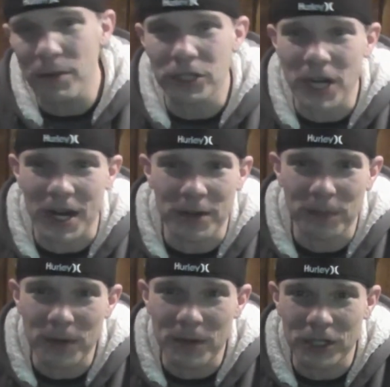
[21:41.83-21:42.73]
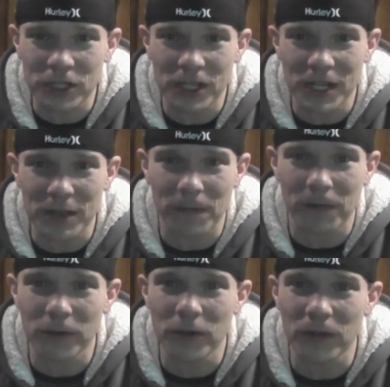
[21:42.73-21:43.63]
much are. You pretty much, to get the
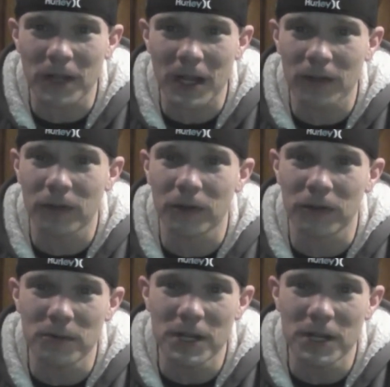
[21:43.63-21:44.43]
full use of the consoles, you